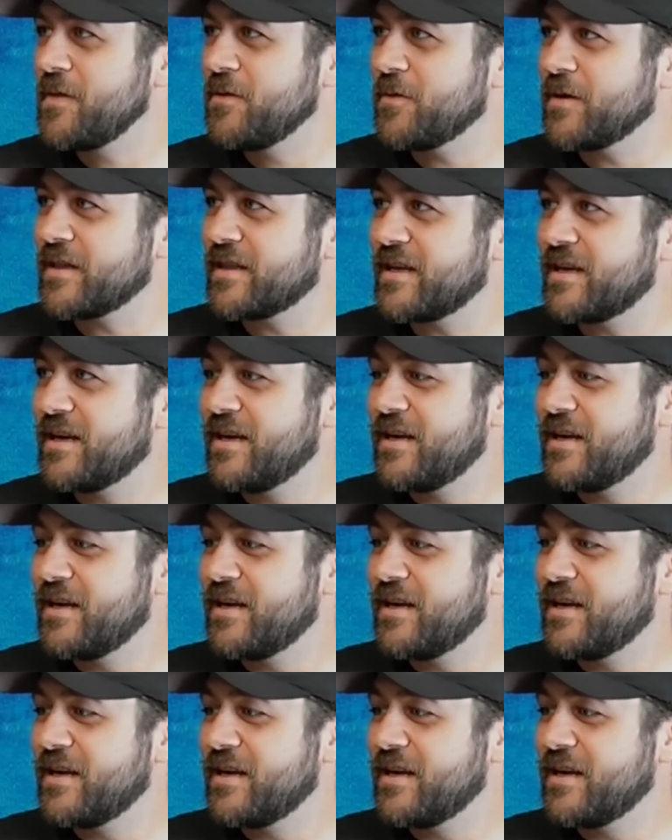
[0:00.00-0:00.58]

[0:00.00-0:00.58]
there